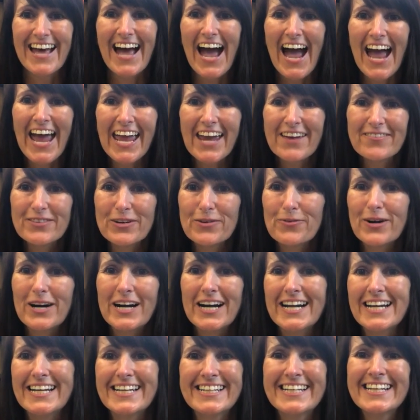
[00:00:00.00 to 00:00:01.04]
Hi
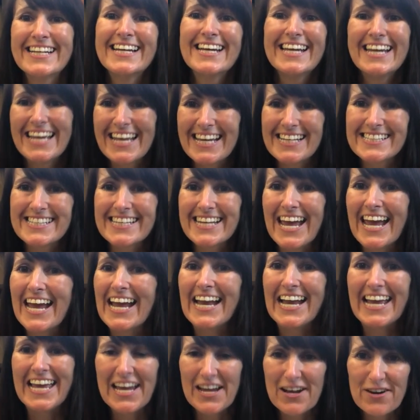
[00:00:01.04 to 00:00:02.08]
everyone, it's
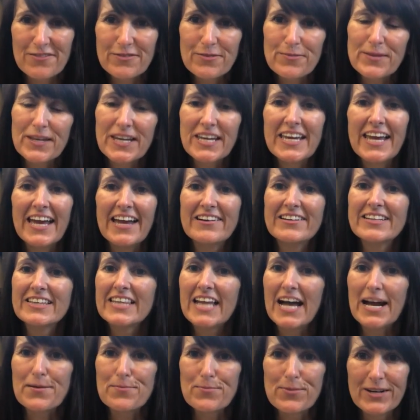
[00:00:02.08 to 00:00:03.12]
Haley here from the Gale
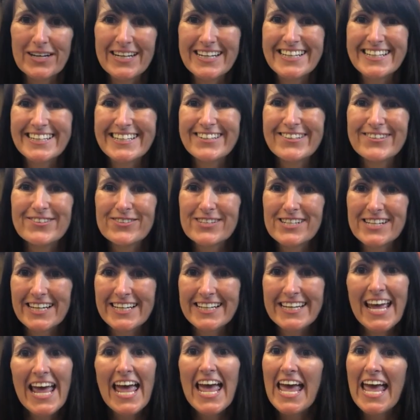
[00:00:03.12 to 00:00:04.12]
Library in Newton,